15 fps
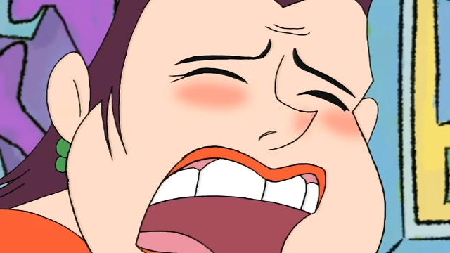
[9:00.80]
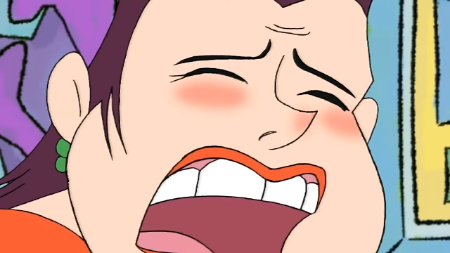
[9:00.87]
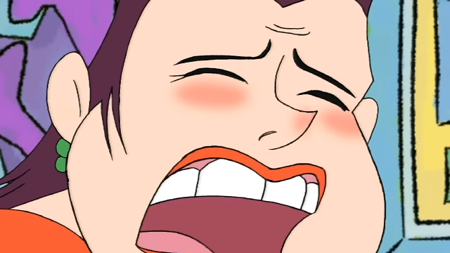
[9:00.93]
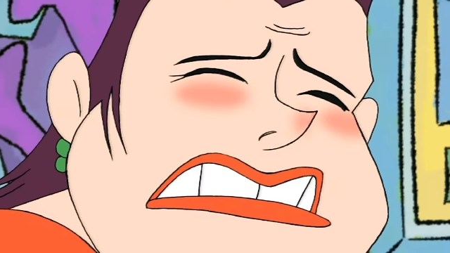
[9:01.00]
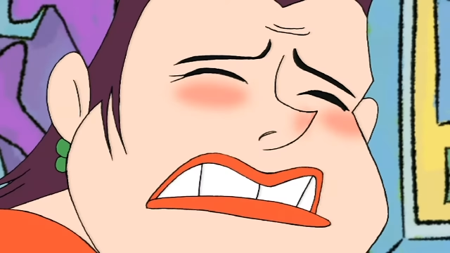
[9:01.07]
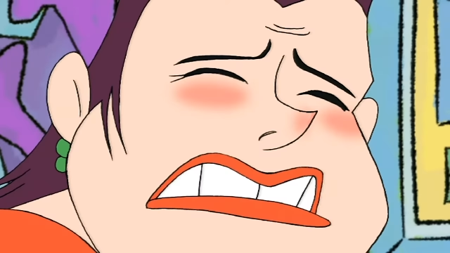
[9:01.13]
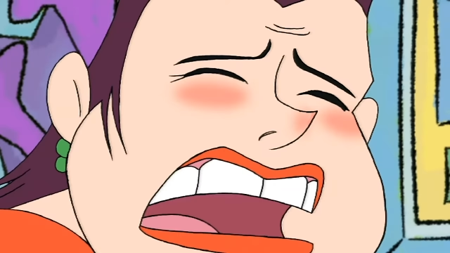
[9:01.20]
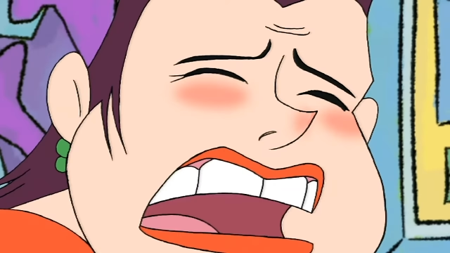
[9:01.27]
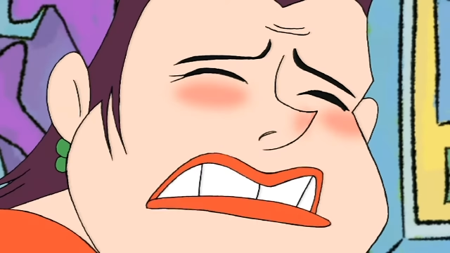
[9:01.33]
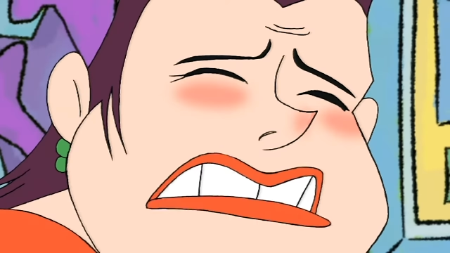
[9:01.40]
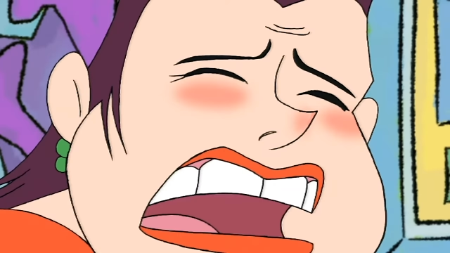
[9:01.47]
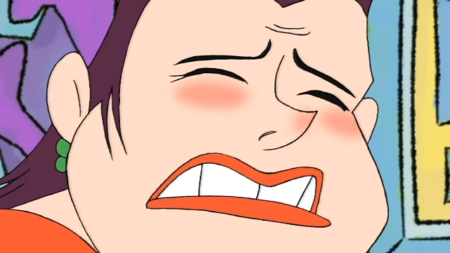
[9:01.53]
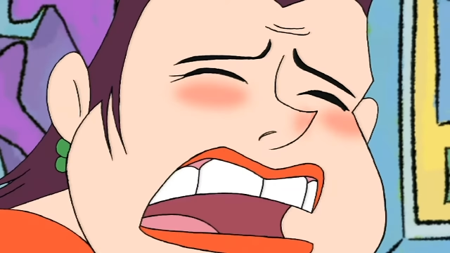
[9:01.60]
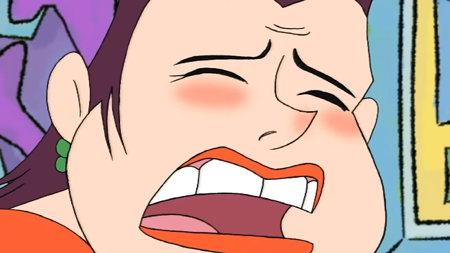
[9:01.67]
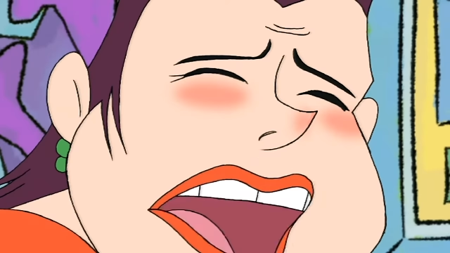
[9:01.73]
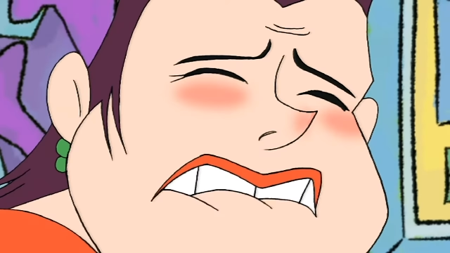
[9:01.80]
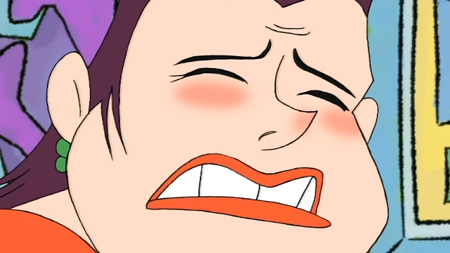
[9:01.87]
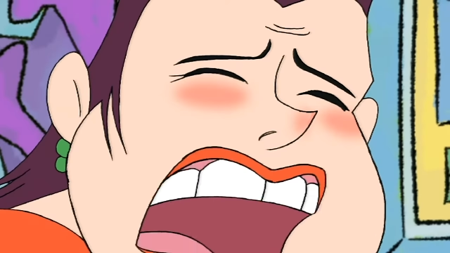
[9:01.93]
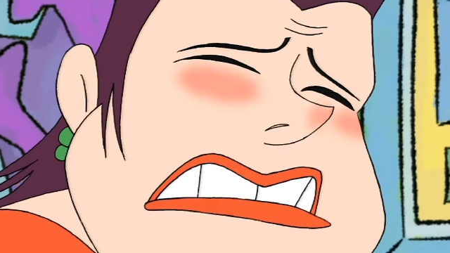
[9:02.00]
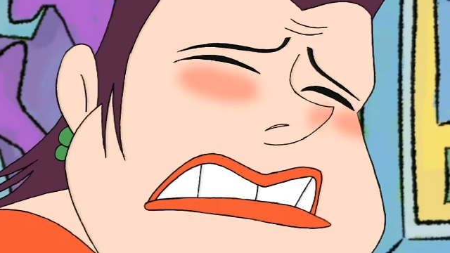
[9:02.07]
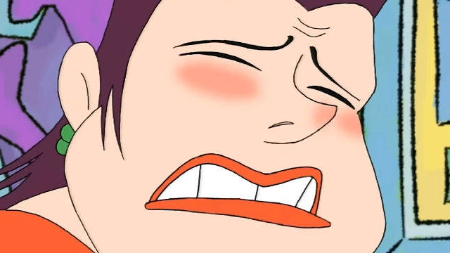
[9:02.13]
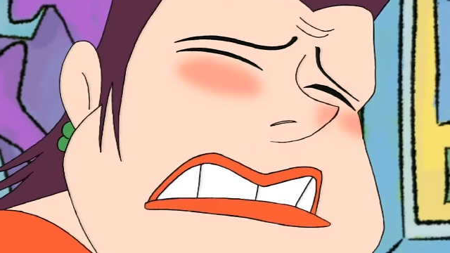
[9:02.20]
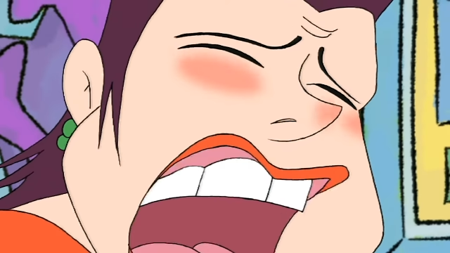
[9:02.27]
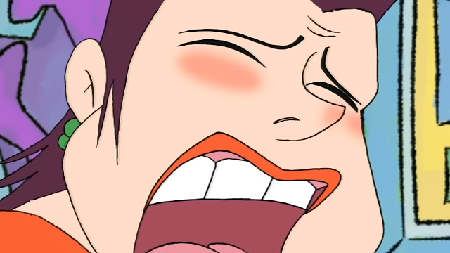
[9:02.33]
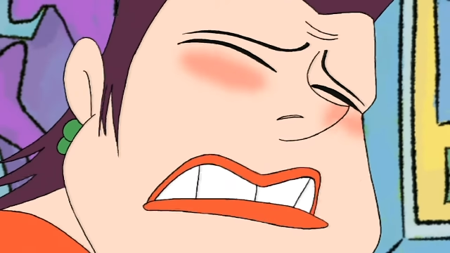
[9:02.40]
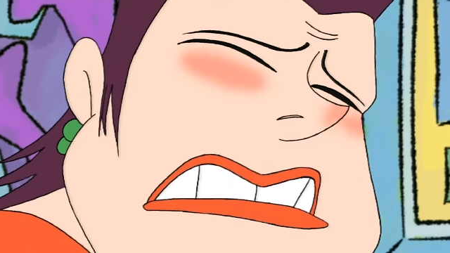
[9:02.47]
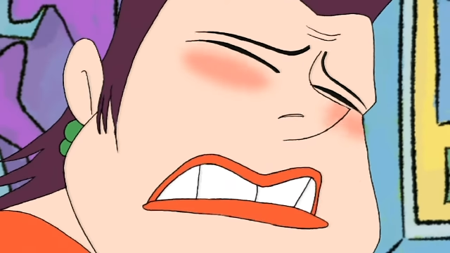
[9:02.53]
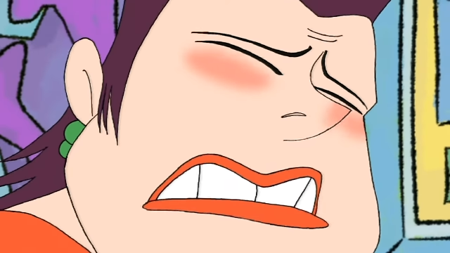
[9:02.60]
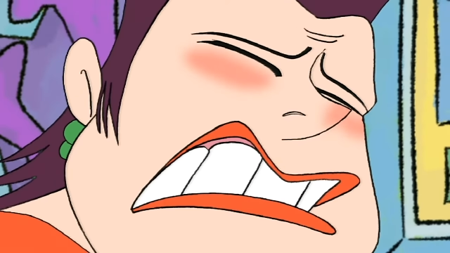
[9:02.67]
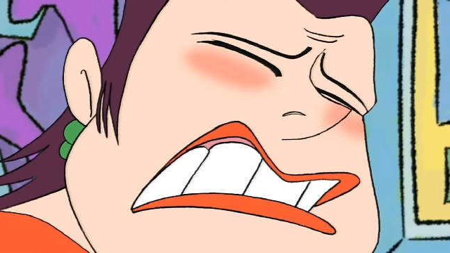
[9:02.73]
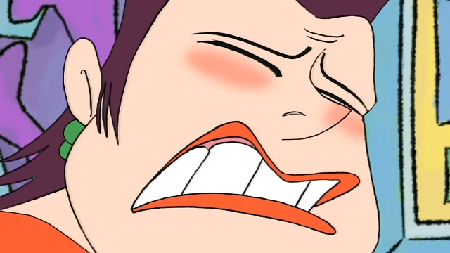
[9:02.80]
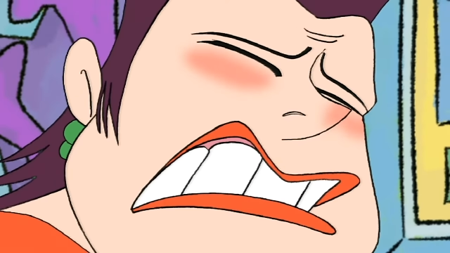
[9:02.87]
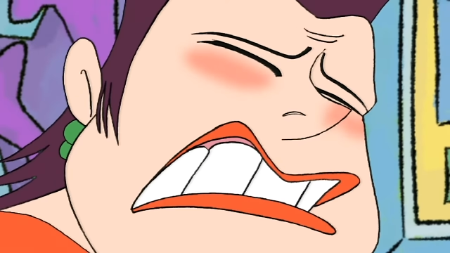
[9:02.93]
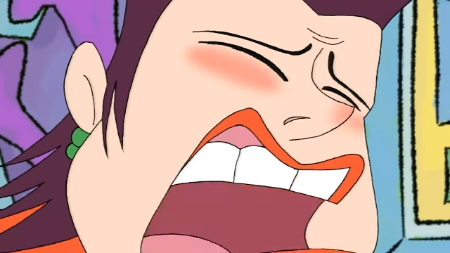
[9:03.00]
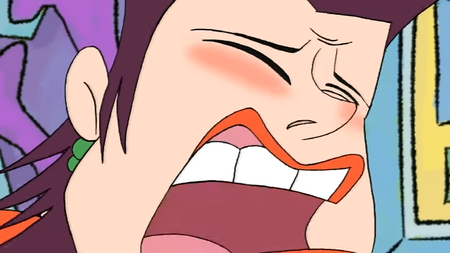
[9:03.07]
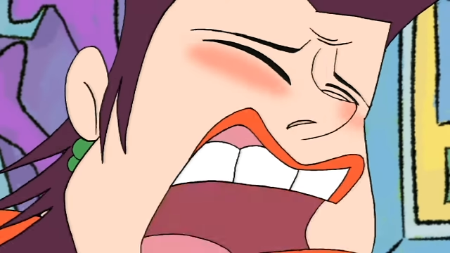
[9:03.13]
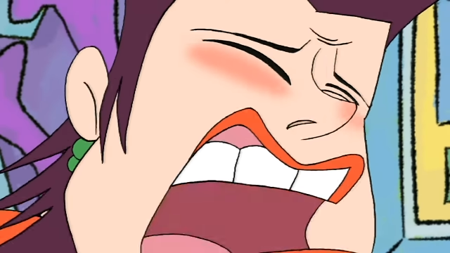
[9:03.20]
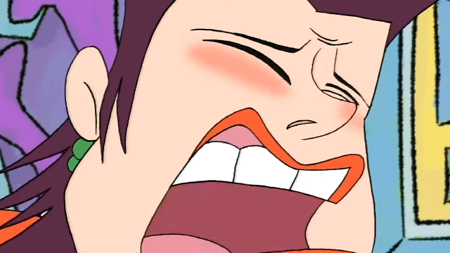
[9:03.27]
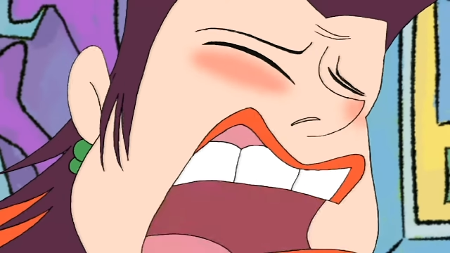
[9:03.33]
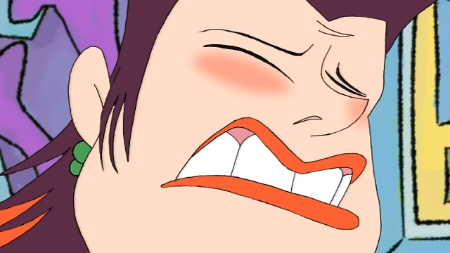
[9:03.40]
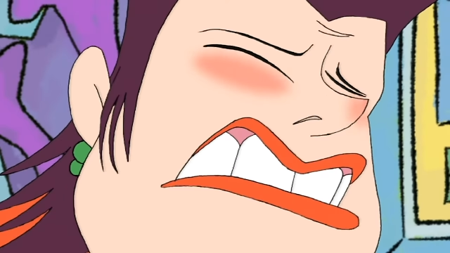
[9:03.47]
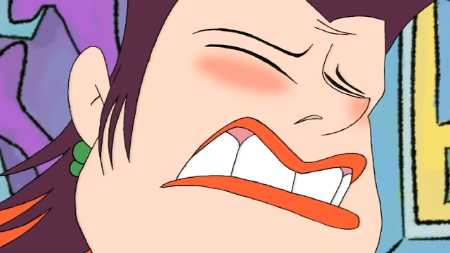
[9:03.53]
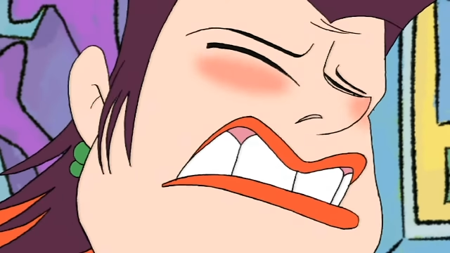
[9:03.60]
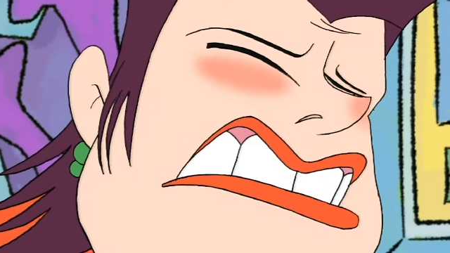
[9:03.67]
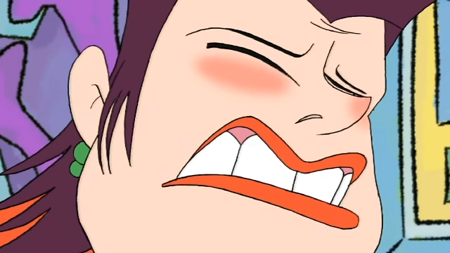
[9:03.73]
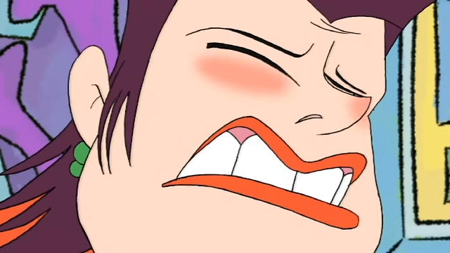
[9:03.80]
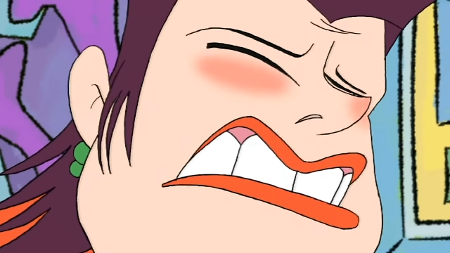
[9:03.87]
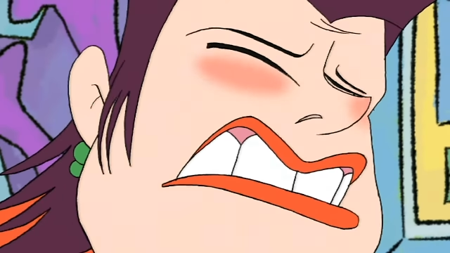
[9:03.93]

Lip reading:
Nobody's mouth can be seen.